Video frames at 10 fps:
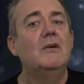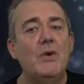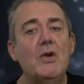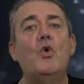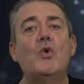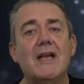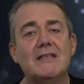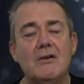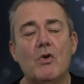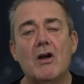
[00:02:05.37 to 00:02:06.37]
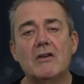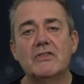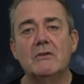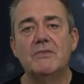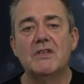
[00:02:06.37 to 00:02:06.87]
We all get it wrong
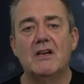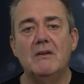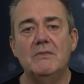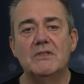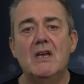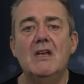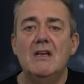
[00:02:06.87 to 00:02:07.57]
sometimes.